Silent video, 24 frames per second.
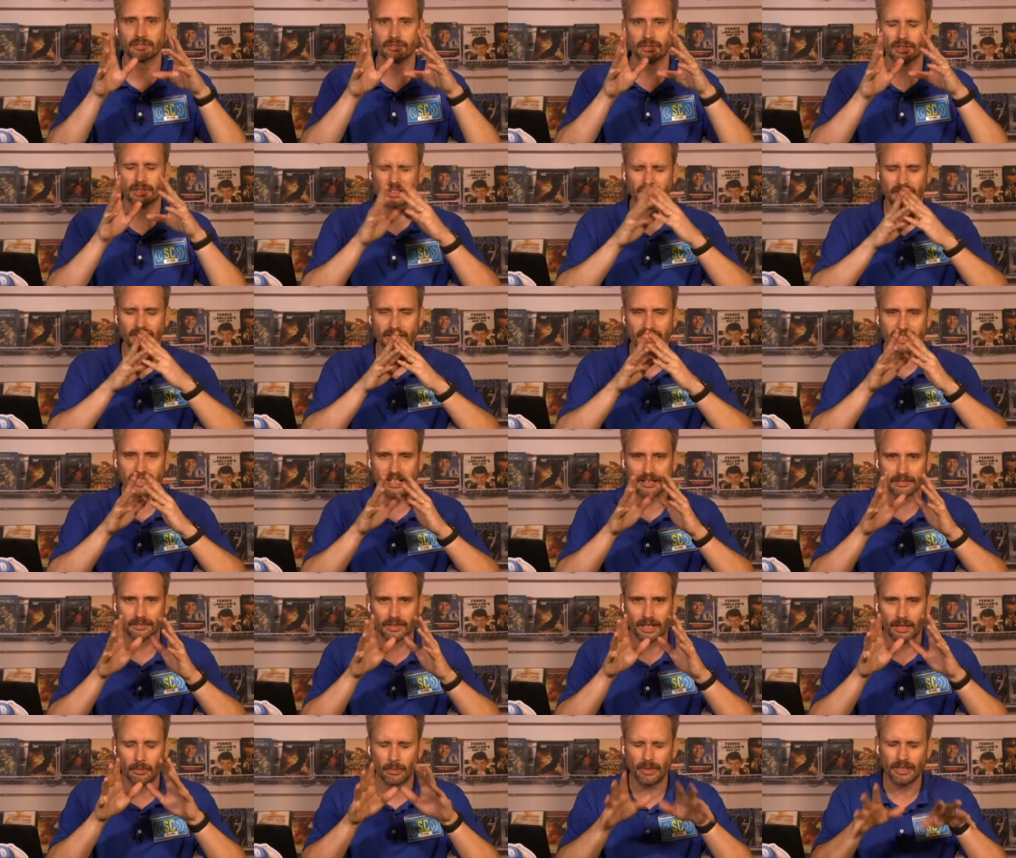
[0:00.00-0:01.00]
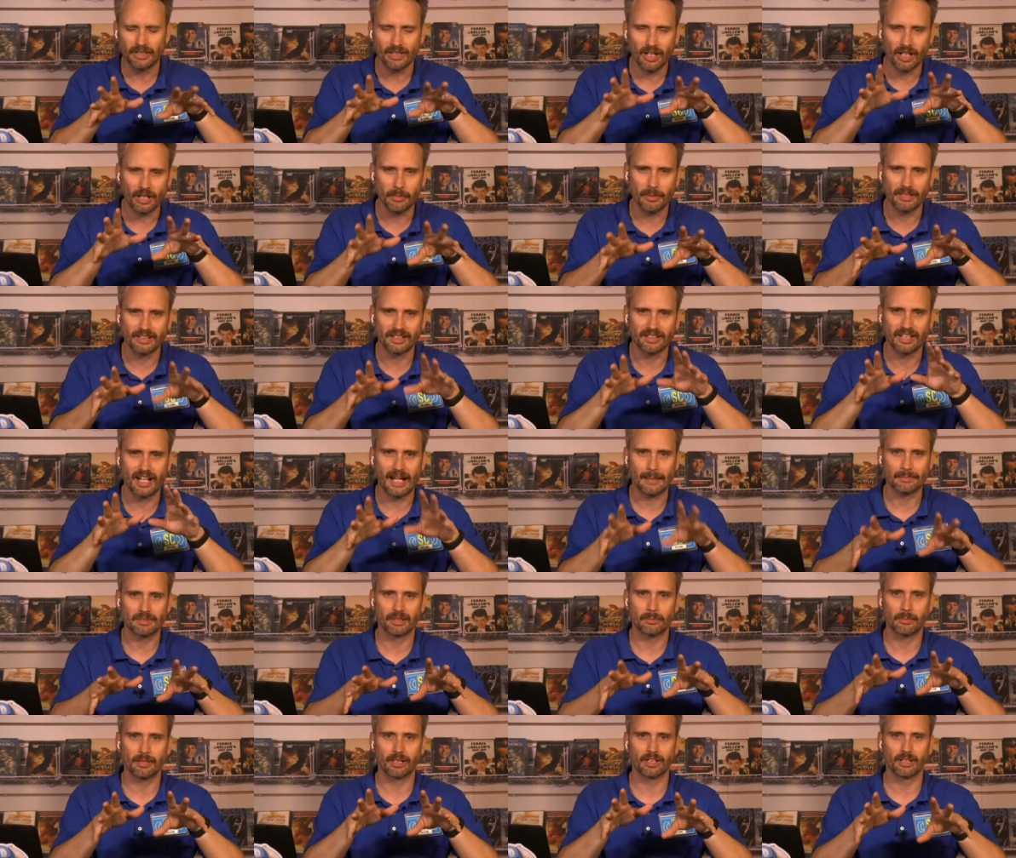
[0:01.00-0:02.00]
can we talk about the Captain
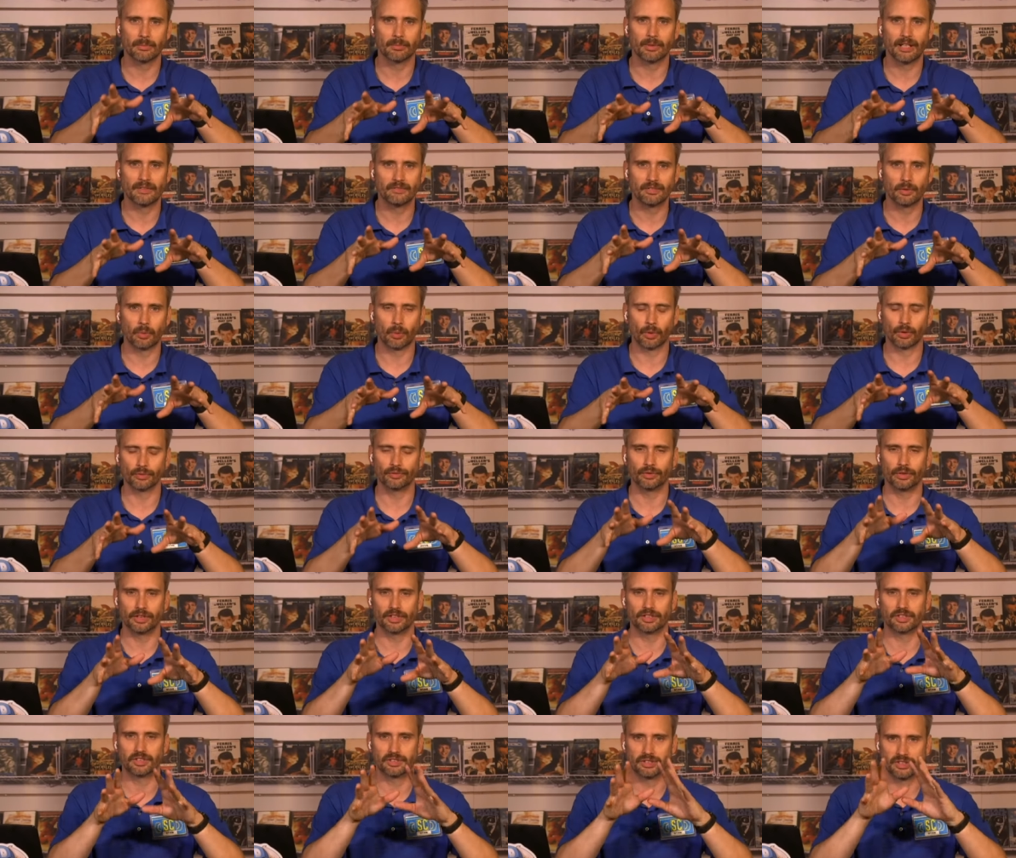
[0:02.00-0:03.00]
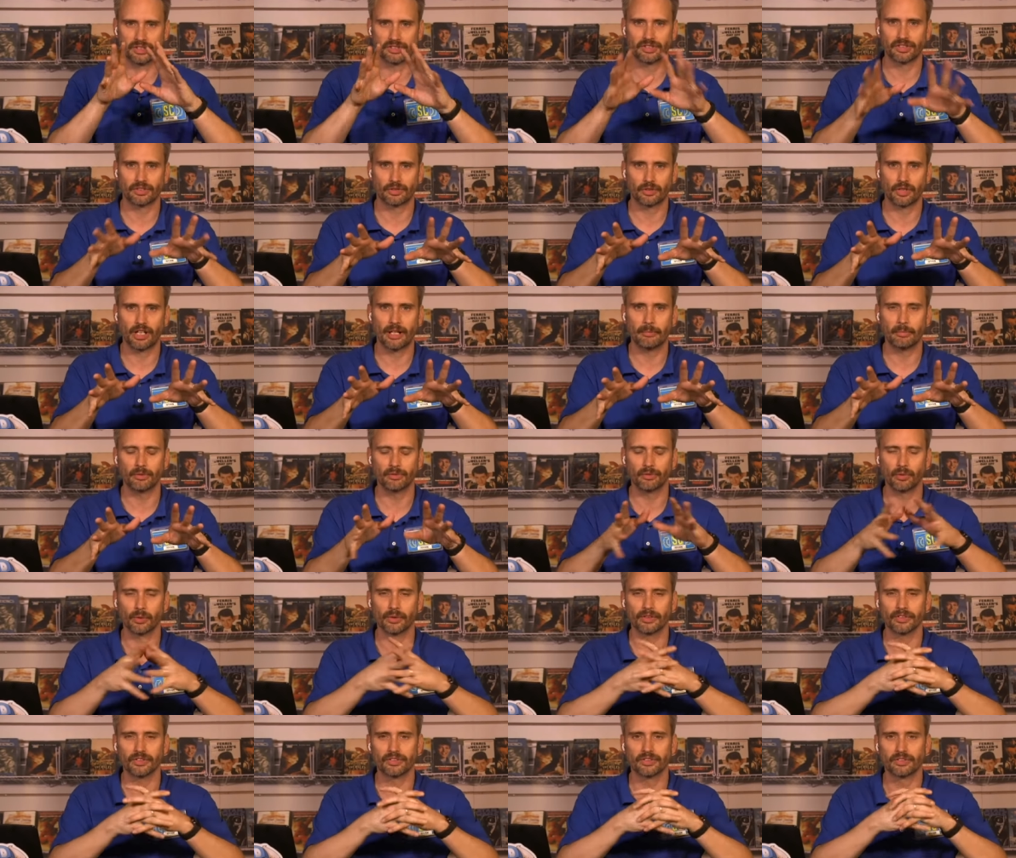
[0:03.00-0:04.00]
America: Brave New World footage? Just describe it
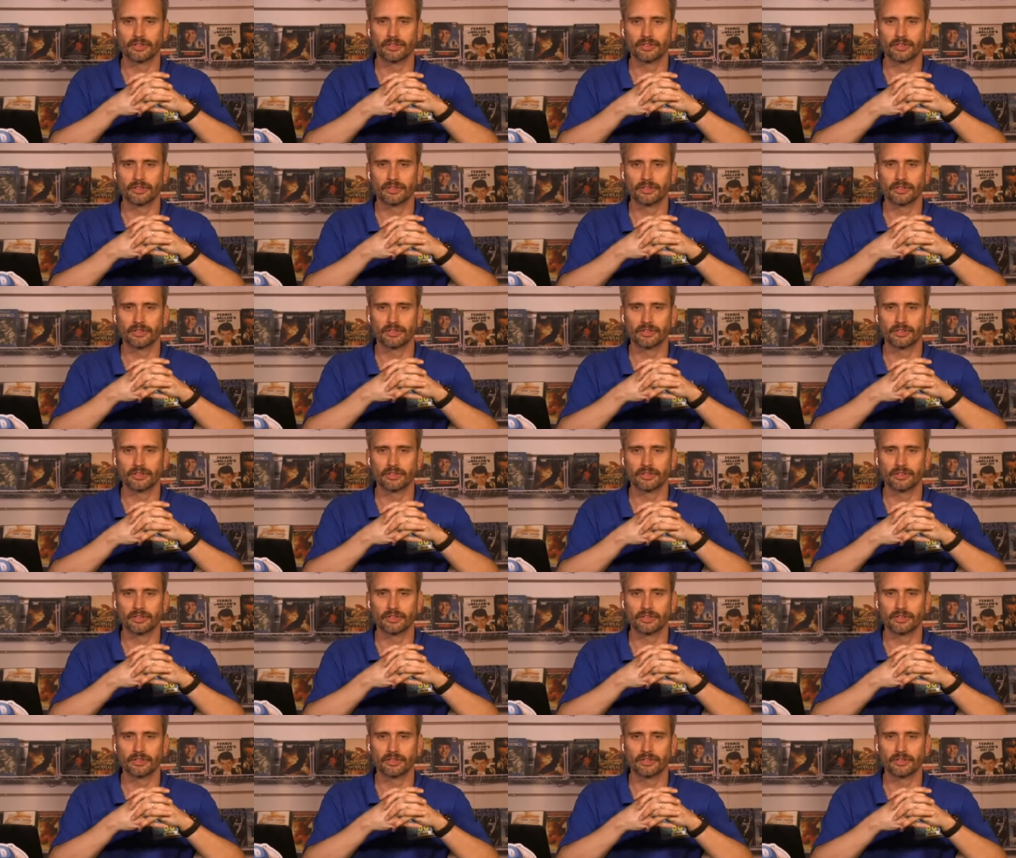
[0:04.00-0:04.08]
for us.